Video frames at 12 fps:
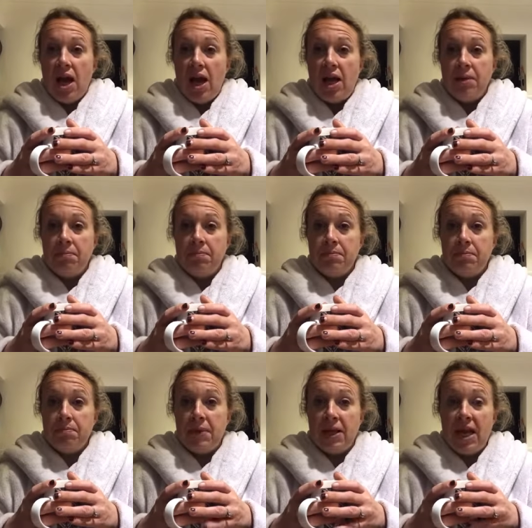
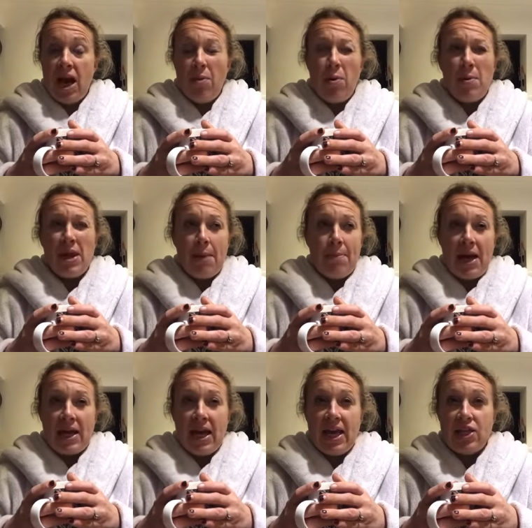I'll probably get
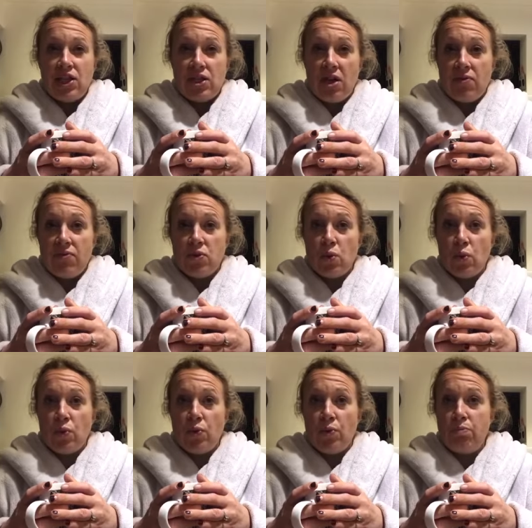back here just off sort
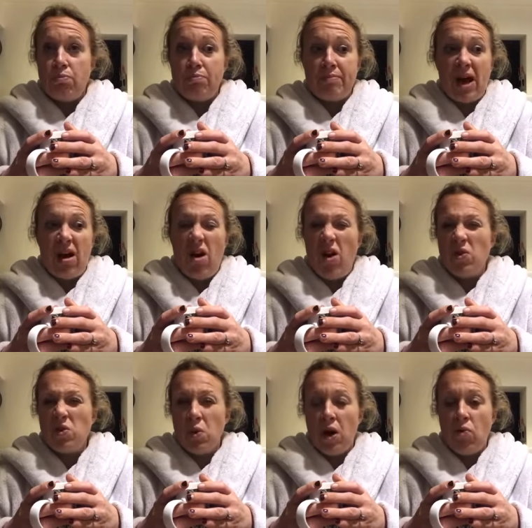of
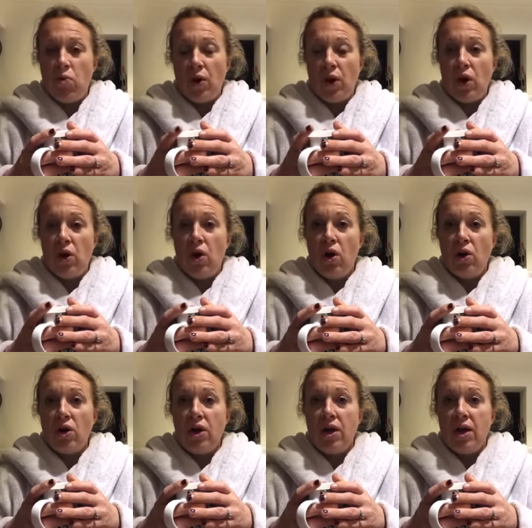about 12:30, 1
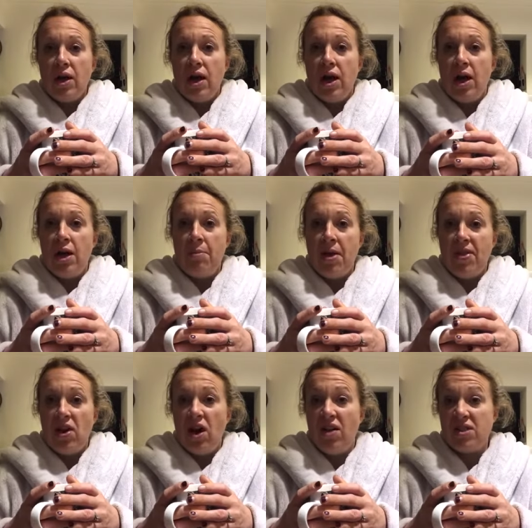o'clock. And
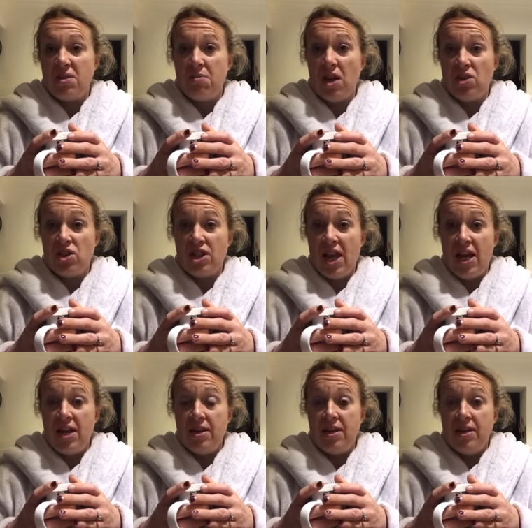then I'll have some lunch
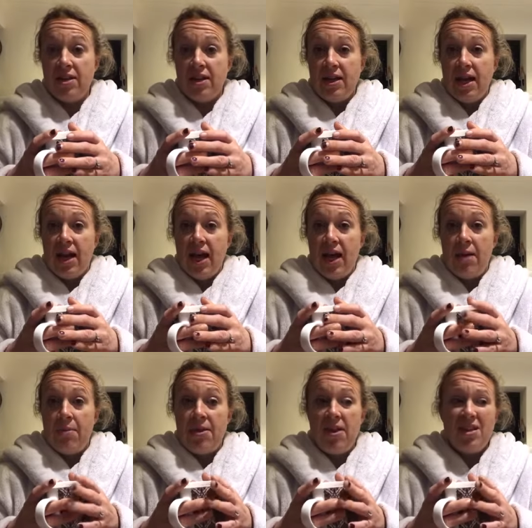then.
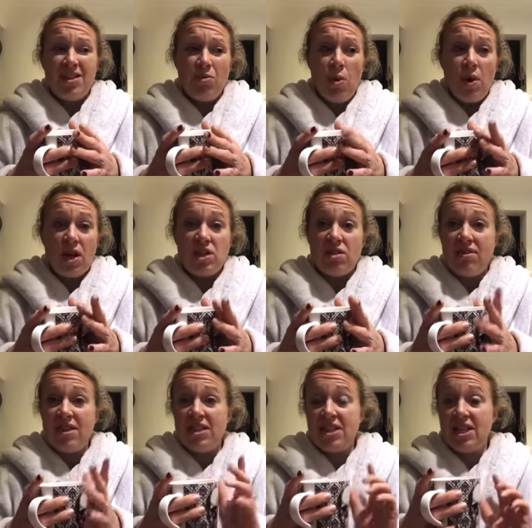And then I don't know what we're going to do the
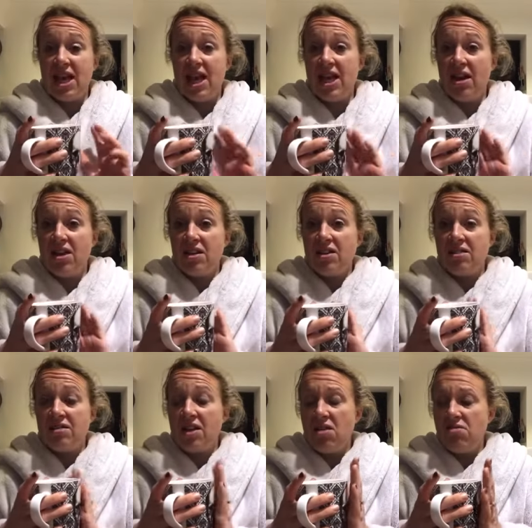rest of the day. I
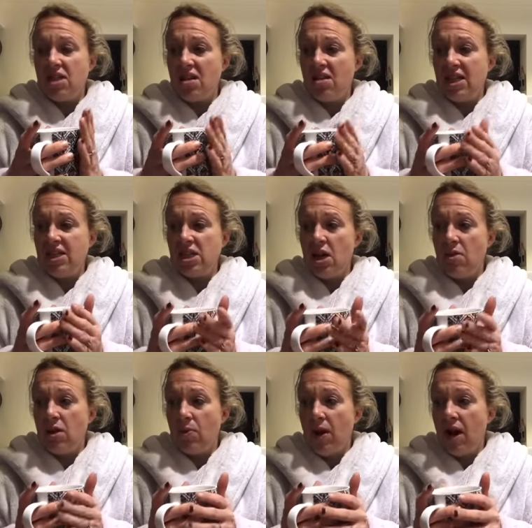don't think I need to go
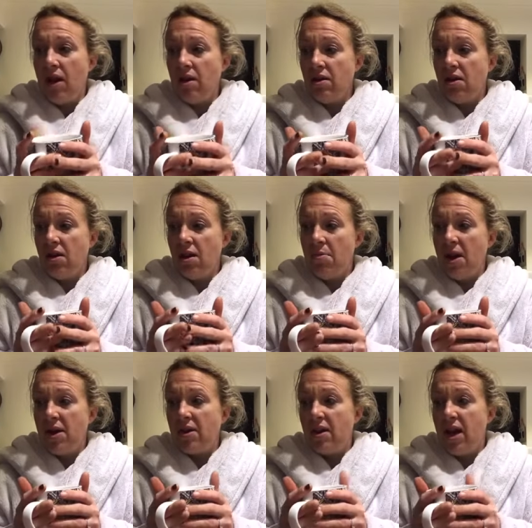anywhere. I
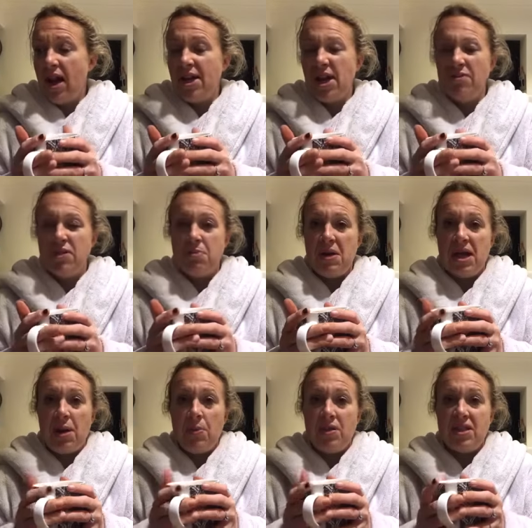might head over to
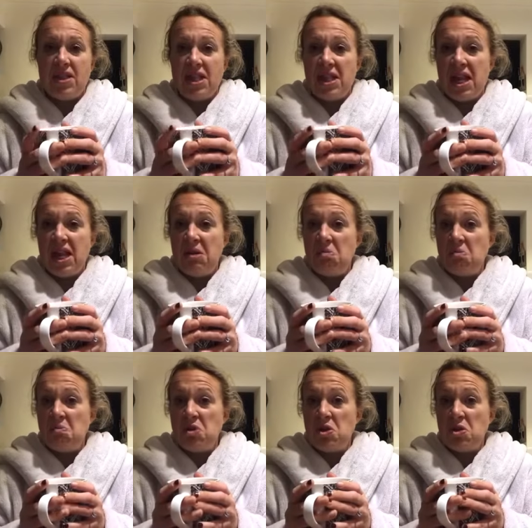B&M with Sydney,
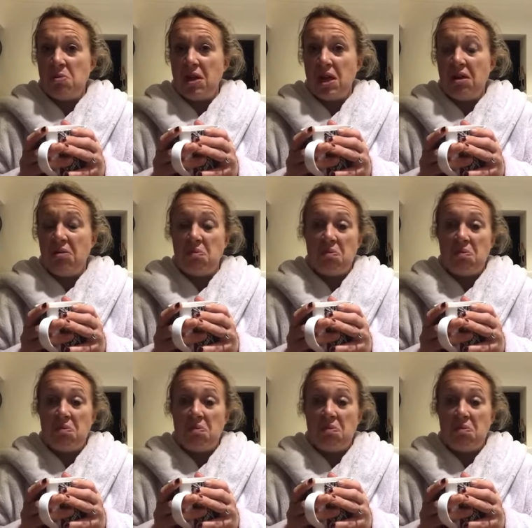do some ink.